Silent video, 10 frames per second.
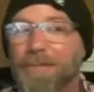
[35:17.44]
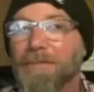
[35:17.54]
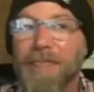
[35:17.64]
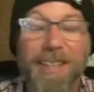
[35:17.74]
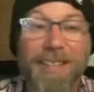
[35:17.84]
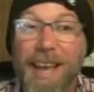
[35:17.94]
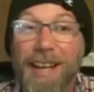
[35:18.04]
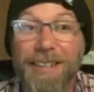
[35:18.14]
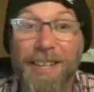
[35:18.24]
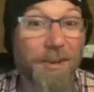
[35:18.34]
has
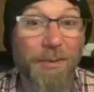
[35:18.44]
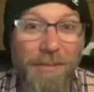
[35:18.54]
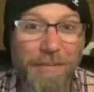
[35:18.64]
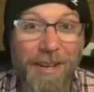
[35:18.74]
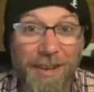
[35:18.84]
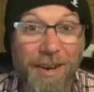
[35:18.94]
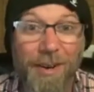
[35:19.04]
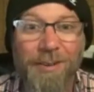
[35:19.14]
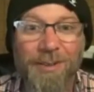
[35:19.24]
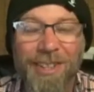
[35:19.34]
had dinner with me
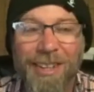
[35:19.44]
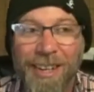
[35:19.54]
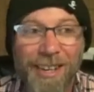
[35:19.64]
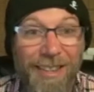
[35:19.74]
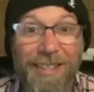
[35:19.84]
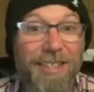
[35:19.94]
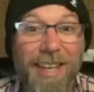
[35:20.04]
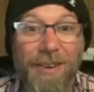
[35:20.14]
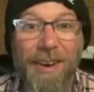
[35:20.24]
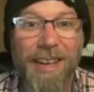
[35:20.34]
knows this is
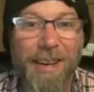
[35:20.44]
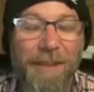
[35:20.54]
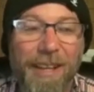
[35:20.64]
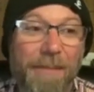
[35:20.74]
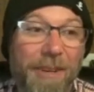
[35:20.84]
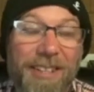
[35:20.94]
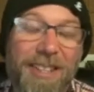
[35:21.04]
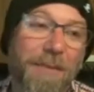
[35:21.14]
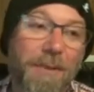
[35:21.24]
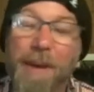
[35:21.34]
how I am. Like, I'm going to
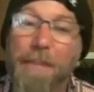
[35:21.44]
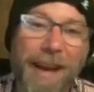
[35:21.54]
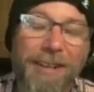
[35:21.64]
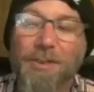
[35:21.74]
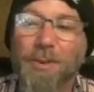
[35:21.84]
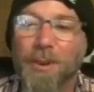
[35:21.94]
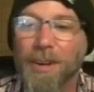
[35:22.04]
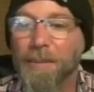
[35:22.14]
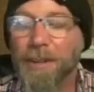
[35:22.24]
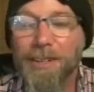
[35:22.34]
sit with my back to a
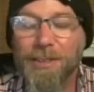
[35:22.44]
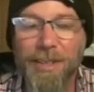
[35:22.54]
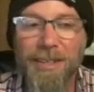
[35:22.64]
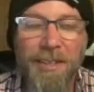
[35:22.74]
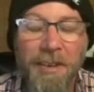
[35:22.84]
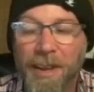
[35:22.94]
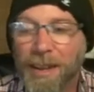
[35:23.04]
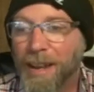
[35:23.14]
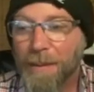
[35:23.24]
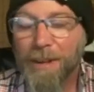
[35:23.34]
wall. I'm going to do this.
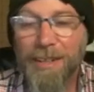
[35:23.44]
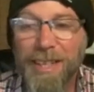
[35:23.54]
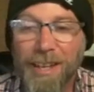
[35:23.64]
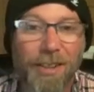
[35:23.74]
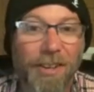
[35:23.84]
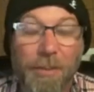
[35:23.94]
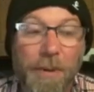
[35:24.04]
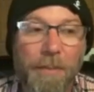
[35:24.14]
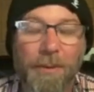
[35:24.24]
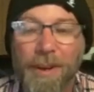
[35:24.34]
I'm going to take a look at the
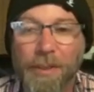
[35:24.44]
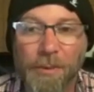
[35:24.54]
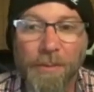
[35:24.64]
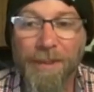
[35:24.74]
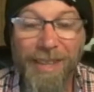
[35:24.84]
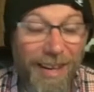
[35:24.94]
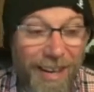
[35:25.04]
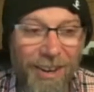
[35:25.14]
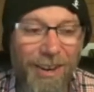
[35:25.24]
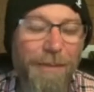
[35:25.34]
people around the room, but then I
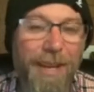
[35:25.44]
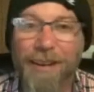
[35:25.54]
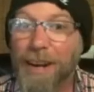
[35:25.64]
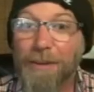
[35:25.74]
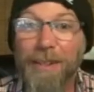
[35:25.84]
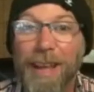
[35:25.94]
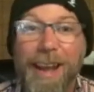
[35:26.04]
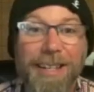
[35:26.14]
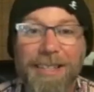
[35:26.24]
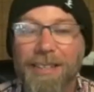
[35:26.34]
calm down and I
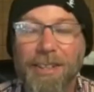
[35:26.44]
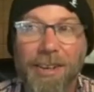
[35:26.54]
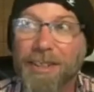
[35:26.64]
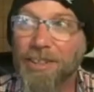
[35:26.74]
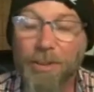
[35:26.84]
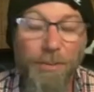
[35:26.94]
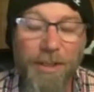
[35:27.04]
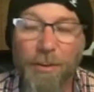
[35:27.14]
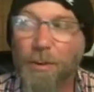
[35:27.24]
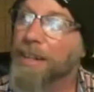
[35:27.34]
relax. And, you know, it's just when
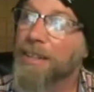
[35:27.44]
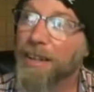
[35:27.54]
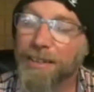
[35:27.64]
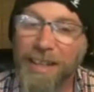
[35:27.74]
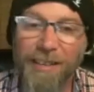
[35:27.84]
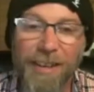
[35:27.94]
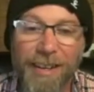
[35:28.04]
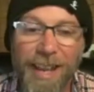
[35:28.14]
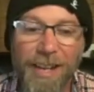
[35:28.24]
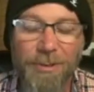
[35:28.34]
someone walks in, I'll give it a
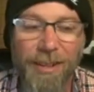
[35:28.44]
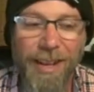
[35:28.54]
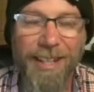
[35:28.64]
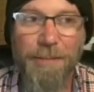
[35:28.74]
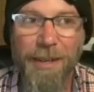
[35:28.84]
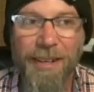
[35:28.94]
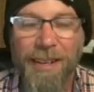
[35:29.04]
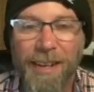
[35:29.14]
casual glance, but